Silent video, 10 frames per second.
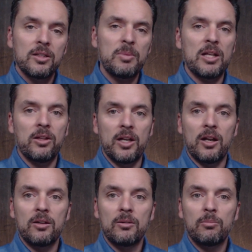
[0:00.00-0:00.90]
To be
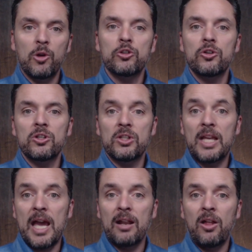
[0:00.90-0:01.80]
clear, brochures
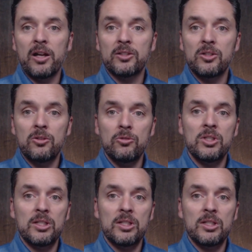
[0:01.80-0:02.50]
and catalogs do